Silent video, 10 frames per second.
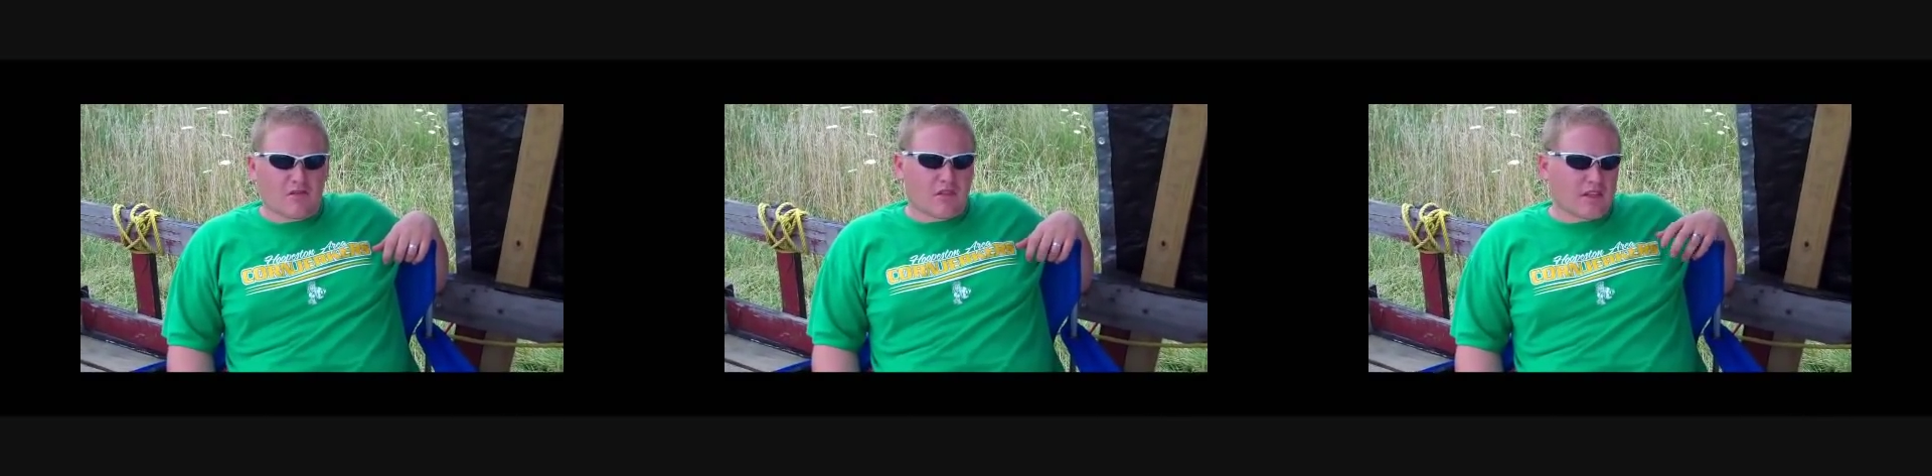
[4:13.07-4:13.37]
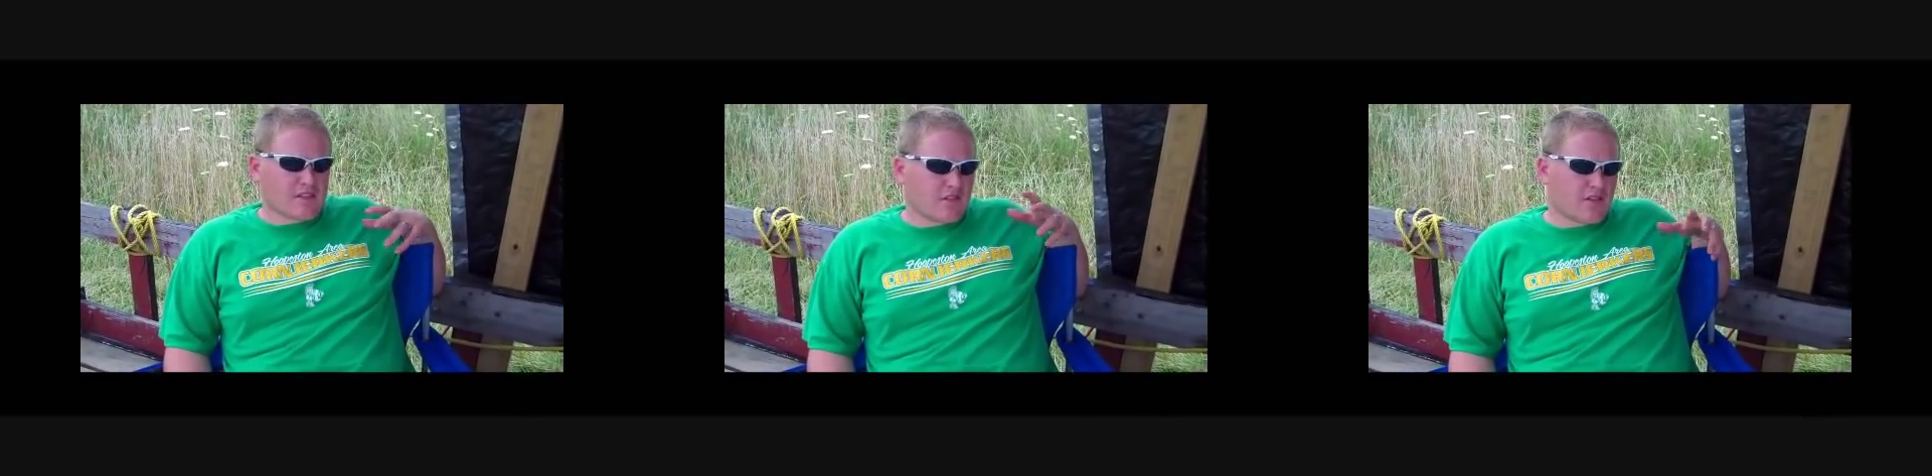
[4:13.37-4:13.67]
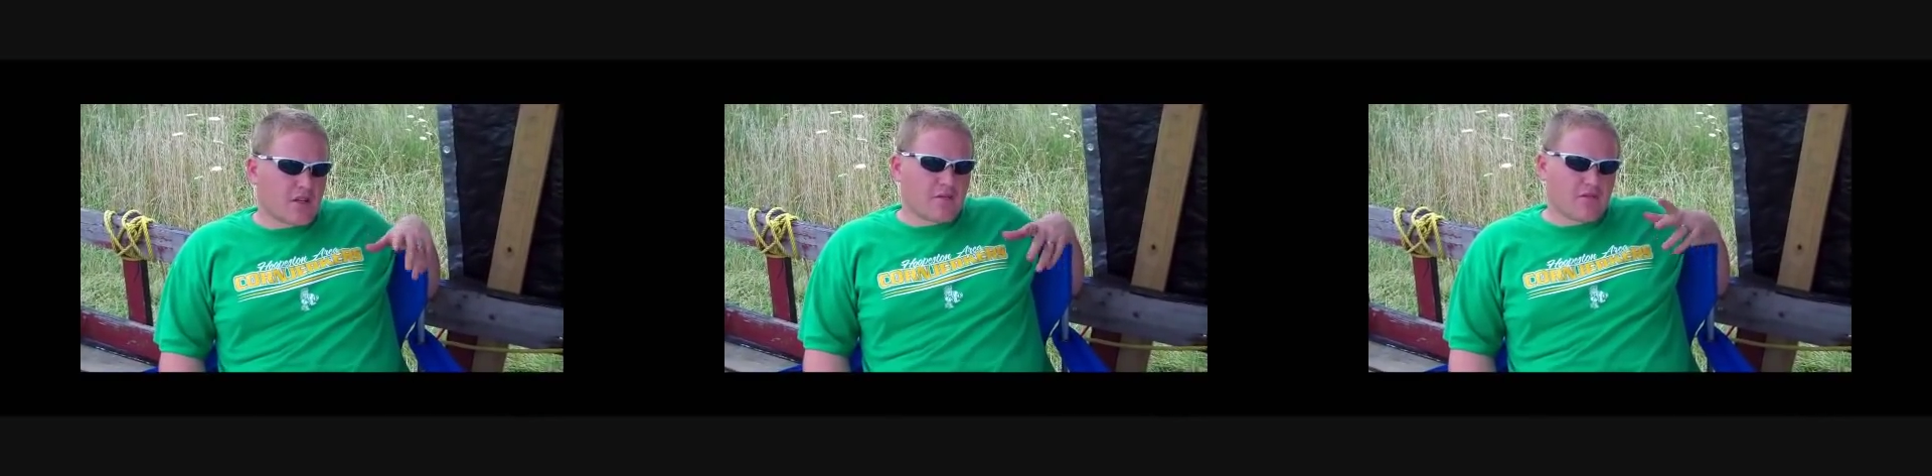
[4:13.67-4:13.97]
things that are
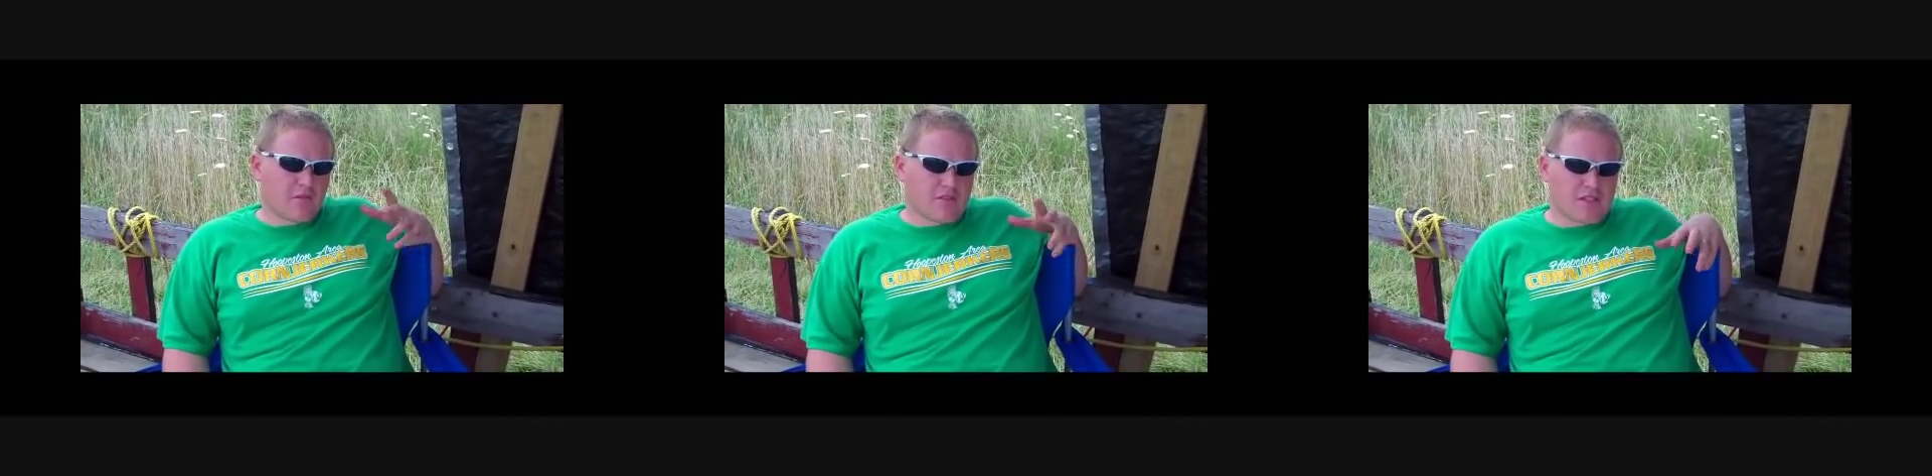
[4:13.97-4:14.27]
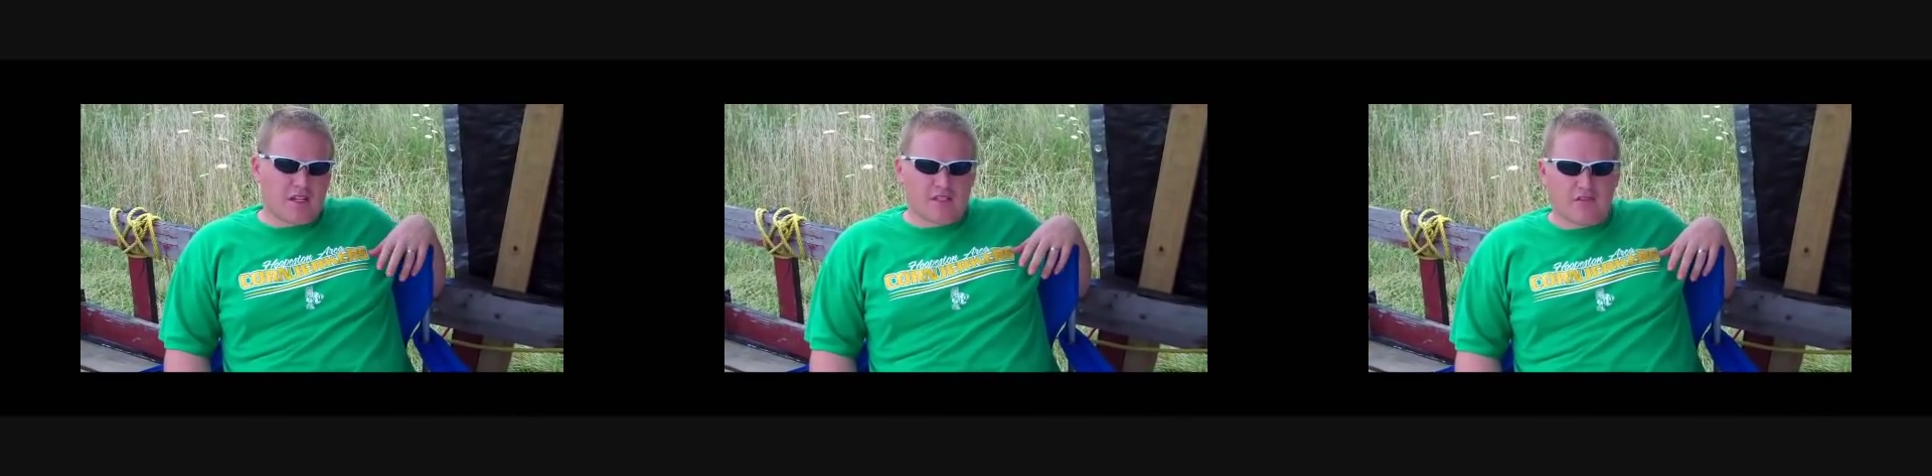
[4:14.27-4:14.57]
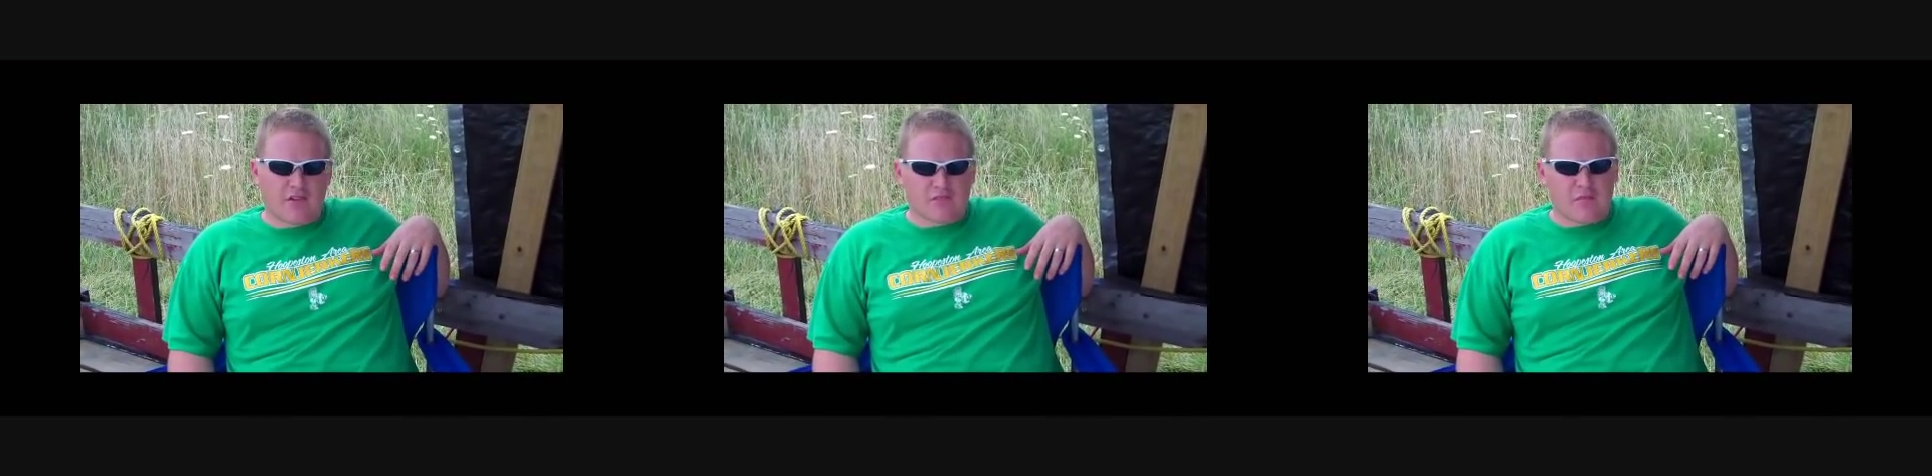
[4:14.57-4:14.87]
coming from the state as
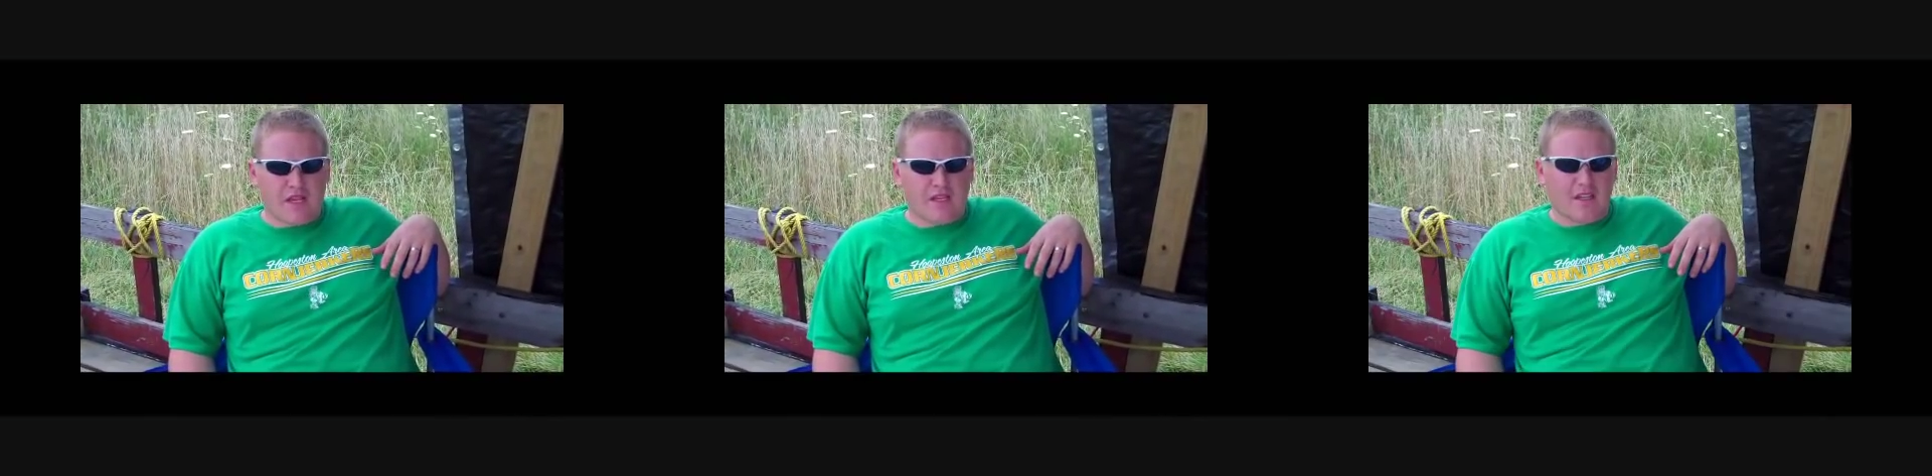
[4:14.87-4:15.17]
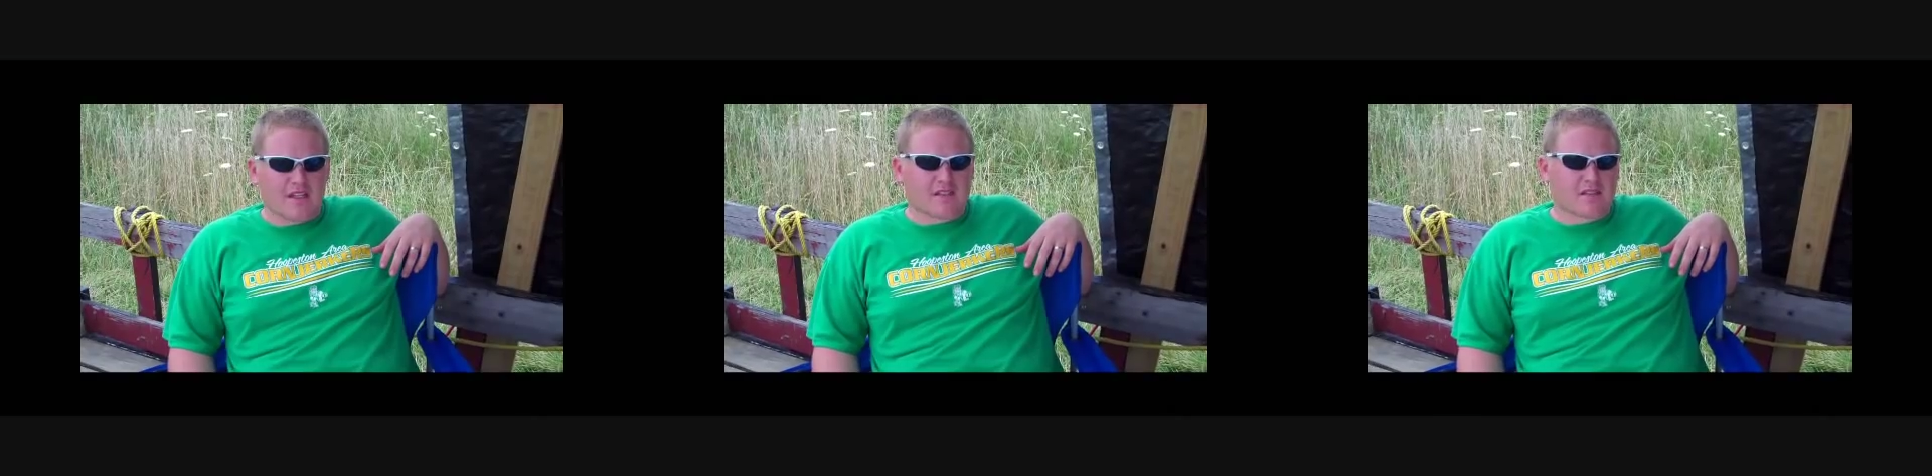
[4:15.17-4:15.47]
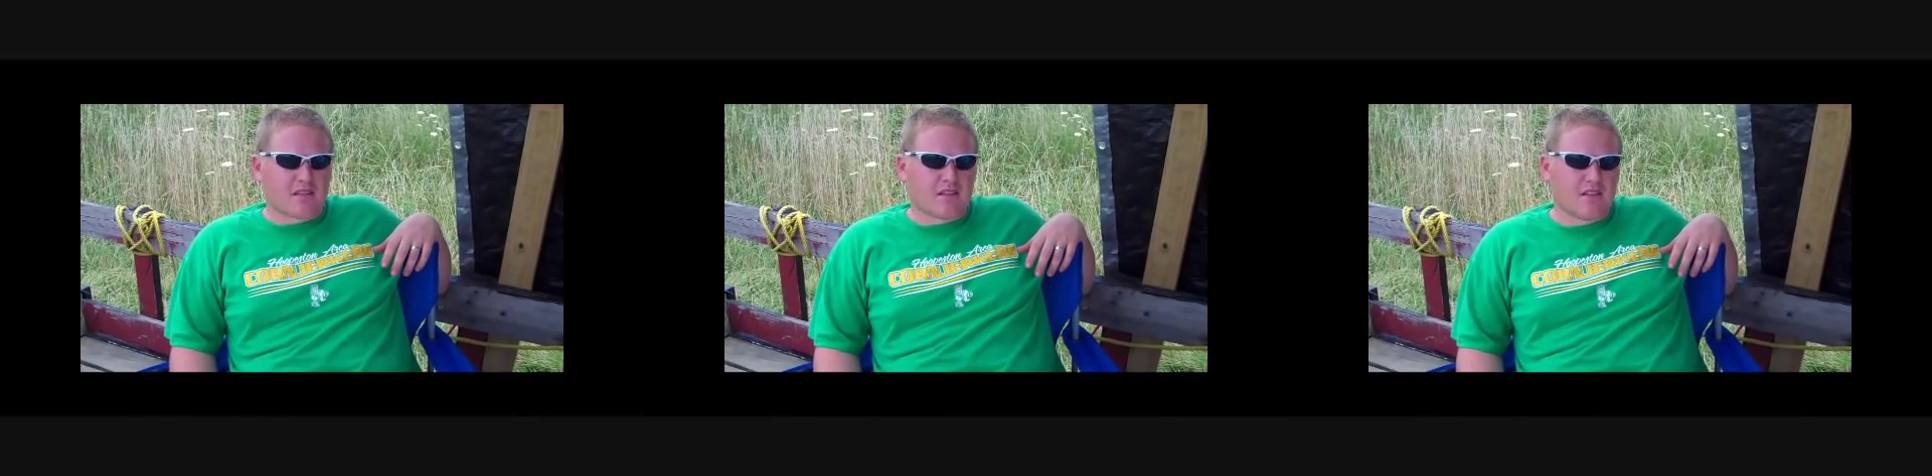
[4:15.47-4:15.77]
far as
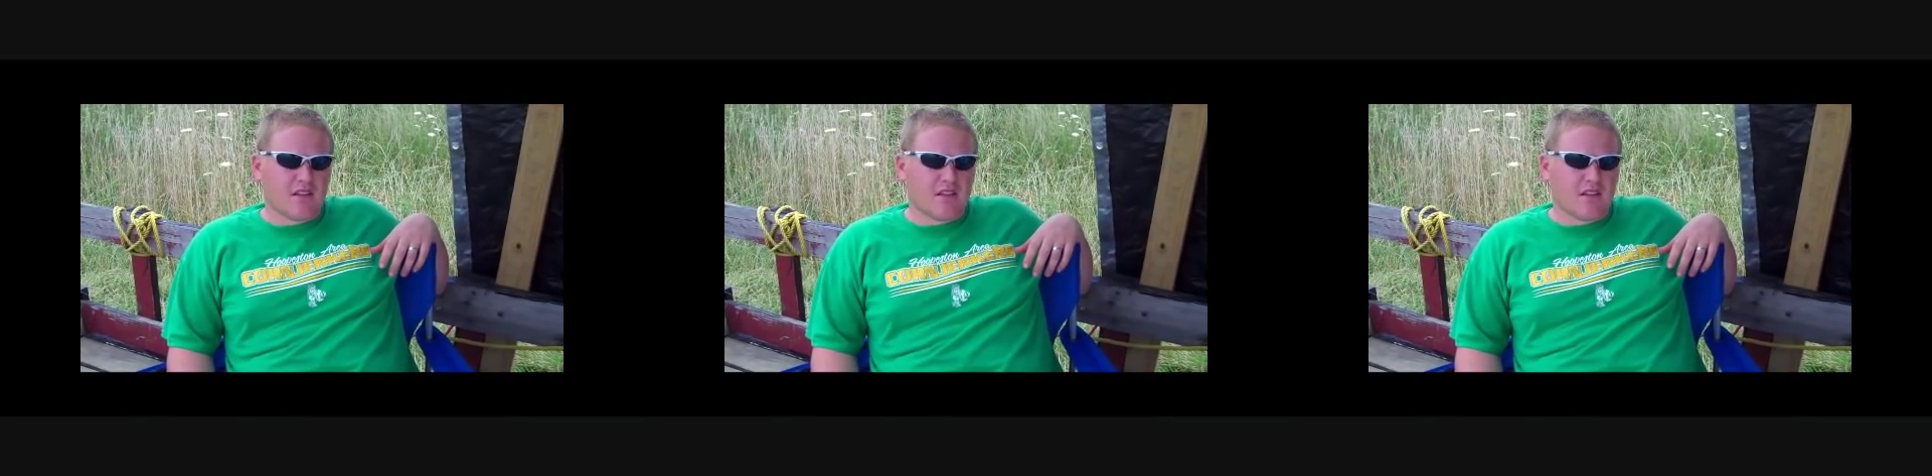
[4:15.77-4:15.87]
mandates and